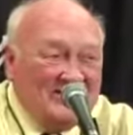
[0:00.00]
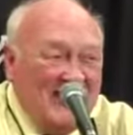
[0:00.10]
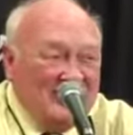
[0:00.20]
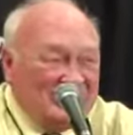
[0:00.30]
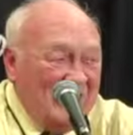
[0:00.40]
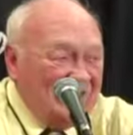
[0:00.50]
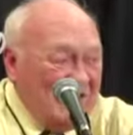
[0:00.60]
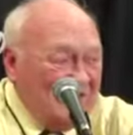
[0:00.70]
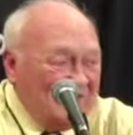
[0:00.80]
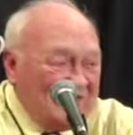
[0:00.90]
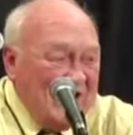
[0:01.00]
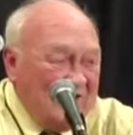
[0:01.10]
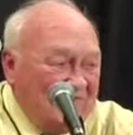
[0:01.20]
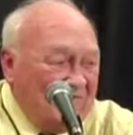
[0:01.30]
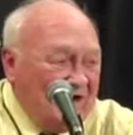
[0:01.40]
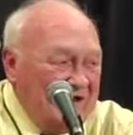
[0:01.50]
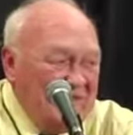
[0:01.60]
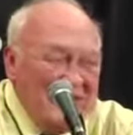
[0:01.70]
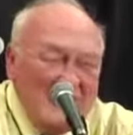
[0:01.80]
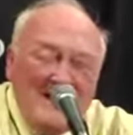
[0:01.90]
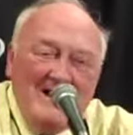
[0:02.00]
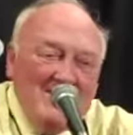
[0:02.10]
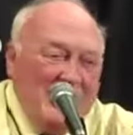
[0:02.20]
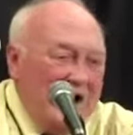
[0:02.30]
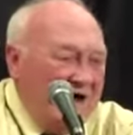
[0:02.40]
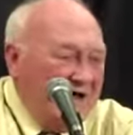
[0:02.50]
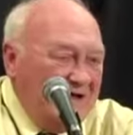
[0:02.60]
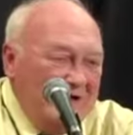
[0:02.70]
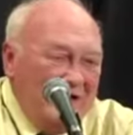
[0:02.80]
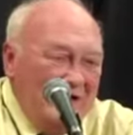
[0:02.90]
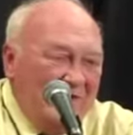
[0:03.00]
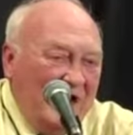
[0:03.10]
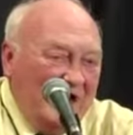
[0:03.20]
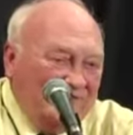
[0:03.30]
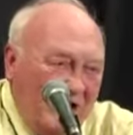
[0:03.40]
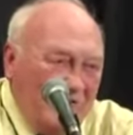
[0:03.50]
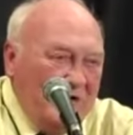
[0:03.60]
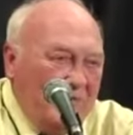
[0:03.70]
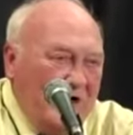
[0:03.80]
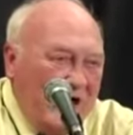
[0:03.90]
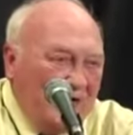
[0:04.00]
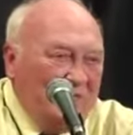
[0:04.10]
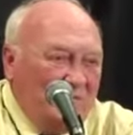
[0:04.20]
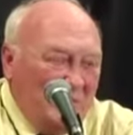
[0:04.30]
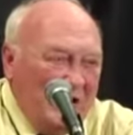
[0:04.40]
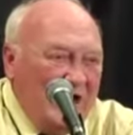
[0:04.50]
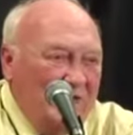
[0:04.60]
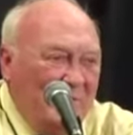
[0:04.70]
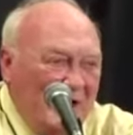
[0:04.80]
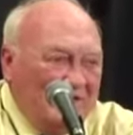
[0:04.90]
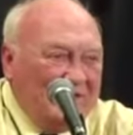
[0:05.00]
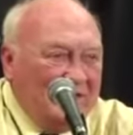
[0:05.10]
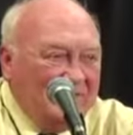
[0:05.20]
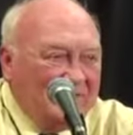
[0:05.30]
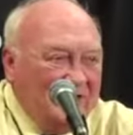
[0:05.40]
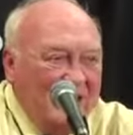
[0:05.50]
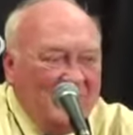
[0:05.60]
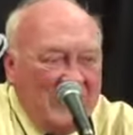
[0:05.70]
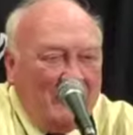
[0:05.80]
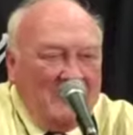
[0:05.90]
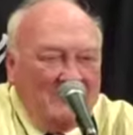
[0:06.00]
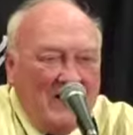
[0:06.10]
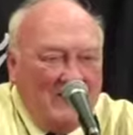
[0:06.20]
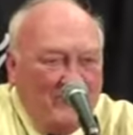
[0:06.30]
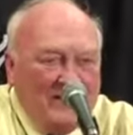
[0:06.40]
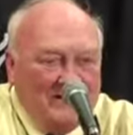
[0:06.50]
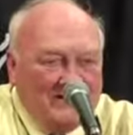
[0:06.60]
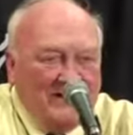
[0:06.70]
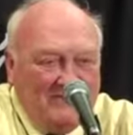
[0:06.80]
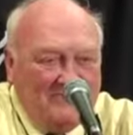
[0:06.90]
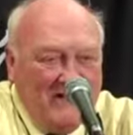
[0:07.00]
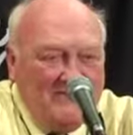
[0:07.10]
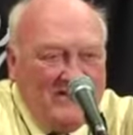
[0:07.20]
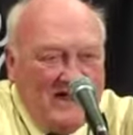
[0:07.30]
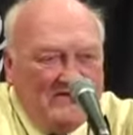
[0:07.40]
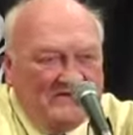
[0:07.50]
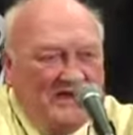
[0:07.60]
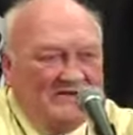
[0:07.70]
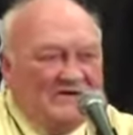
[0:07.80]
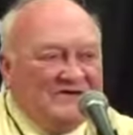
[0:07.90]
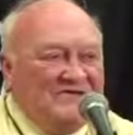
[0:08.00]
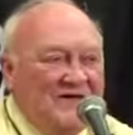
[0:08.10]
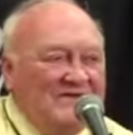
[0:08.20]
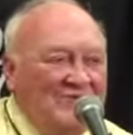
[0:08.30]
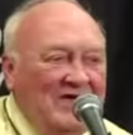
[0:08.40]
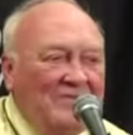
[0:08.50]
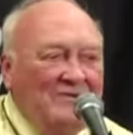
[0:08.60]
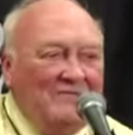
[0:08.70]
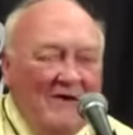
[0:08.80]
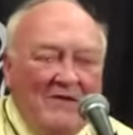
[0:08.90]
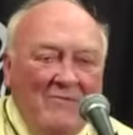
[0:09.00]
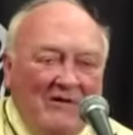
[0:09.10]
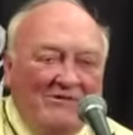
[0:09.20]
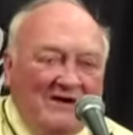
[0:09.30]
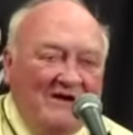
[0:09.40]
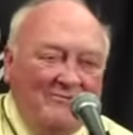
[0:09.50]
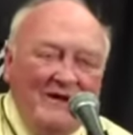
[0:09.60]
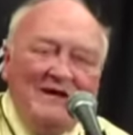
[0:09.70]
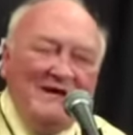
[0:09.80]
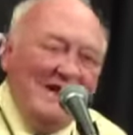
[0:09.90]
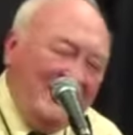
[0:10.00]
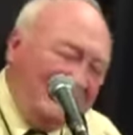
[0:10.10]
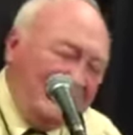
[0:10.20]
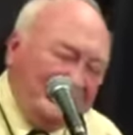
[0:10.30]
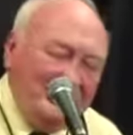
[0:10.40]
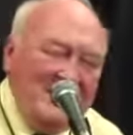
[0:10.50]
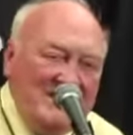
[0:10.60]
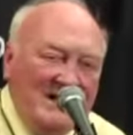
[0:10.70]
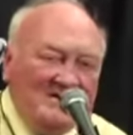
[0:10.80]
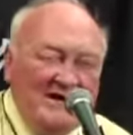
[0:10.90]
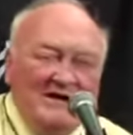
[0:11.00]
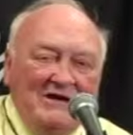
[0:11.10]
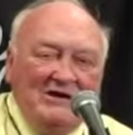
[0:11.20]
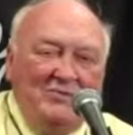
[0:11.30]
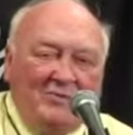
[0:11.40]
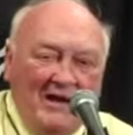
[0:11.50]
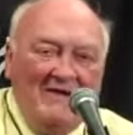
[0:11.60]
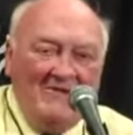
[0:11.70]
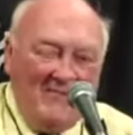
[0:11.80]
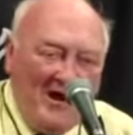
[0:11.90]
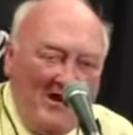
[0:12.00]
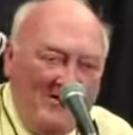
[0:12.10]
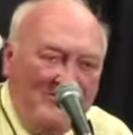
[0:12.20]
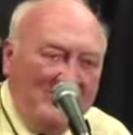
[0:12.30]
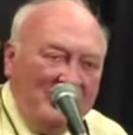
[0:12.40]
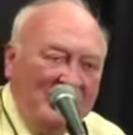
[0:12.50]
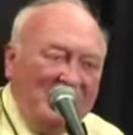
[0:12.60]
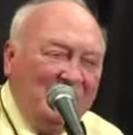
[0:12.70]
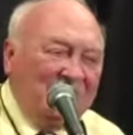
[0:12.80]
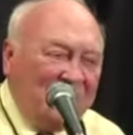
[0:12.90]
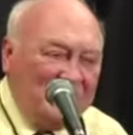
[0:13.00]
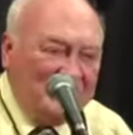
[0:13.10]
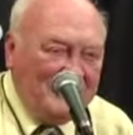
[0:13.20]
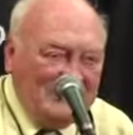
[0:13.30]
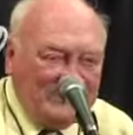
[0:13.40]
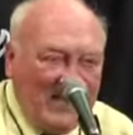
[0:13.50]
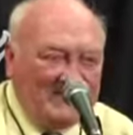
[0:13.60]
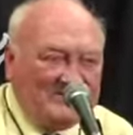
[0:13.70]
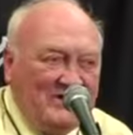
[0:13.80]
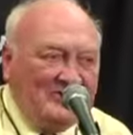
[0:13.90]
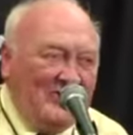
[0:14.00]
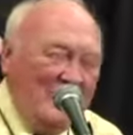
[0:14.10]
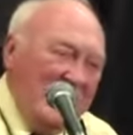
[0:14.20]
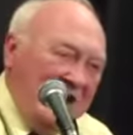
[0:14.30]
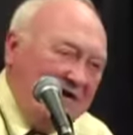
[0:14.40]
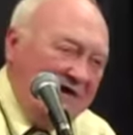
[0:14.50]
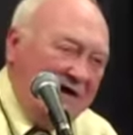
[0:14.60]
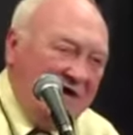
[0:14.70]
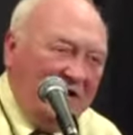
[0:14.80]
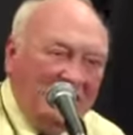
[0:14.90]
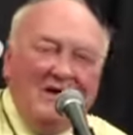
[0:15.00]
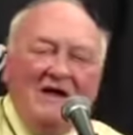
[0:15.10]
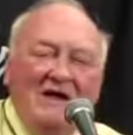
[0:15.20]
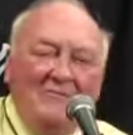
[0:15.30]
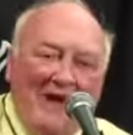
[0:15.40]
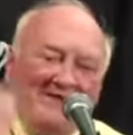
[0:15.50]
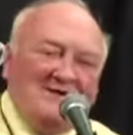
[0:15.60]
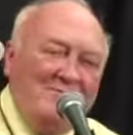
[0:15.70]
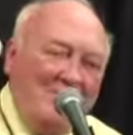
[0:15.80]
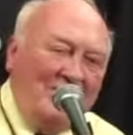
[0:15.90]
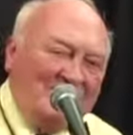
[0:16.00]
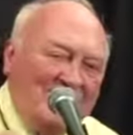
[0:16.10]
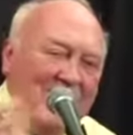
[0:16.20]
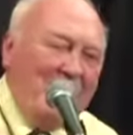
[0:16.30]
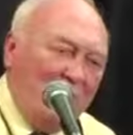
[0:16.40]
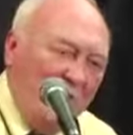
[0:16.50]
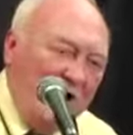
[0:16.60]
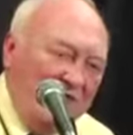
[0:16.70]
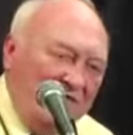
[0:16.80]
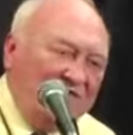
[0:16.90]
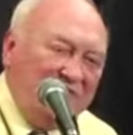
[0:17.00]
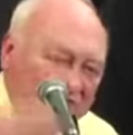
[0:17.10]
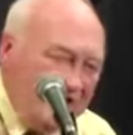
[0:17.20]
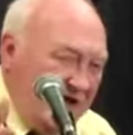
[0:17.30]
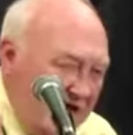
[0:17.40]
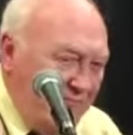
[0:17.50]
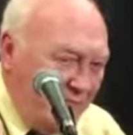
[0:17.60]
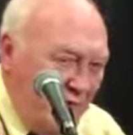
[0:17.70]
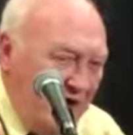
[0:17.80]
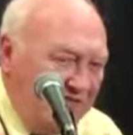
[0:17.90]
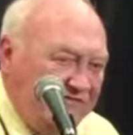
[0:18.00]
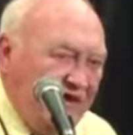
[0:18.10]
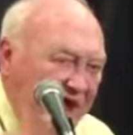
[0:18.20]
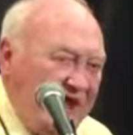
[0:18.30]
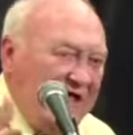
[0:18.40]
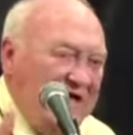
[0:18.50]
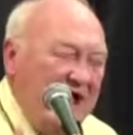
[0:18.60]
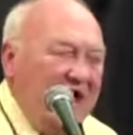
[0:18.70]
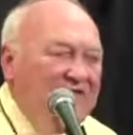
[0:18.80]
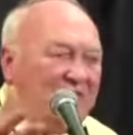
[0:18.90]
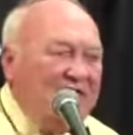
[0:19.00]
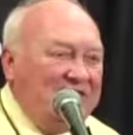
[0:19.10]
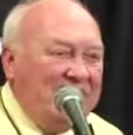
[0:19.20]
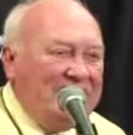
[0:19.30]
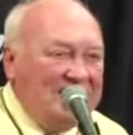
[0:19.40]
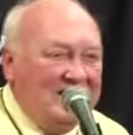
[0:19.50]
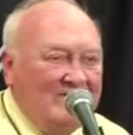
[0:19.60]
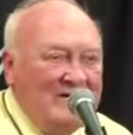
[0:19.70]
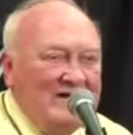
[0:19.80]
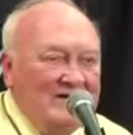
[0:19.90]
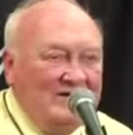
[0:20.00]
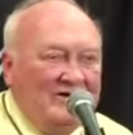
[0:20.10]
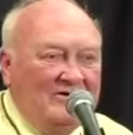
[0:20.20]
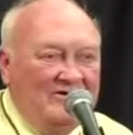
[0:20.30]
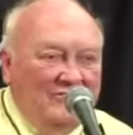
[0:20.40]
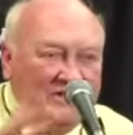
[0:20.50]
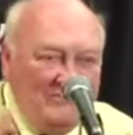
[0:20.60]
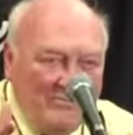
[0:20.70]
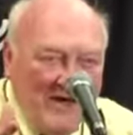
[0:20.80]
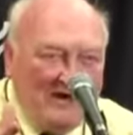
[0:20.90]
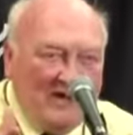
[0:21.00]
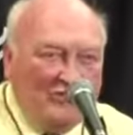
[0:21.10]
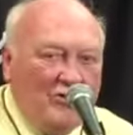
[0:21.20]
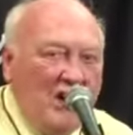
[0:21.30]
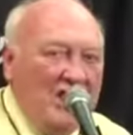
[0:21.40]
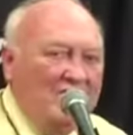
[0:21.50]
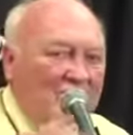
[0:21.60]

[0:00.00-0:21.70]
And I thought that was kind of funny. But no, it, I thought we went out and played, but uh, today we got beat by a better team. I mean, that, let's just face it, we got beat by a better team. Now, that doesn't mean that you play them tomorrow, and those first three shots don't go in. You get a little. Basketball's a game of runs. It's a game of runs, and I I thought that uh, you know we made a little run.